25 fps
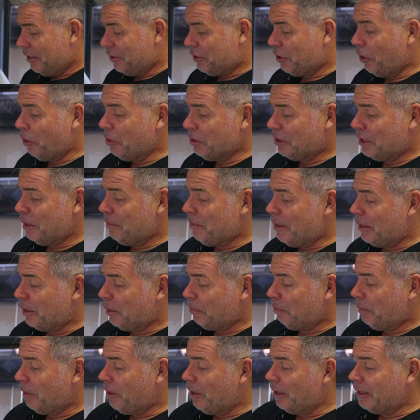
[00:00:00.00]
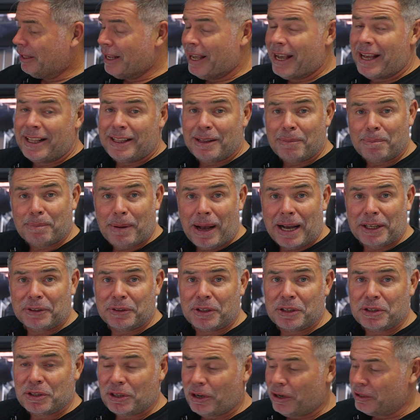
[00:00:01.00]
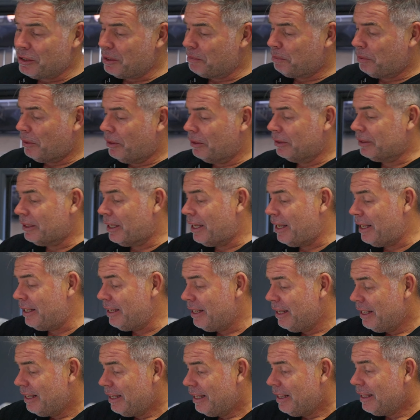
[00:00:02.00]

toasty maker plugged in, the battery charger plugged in,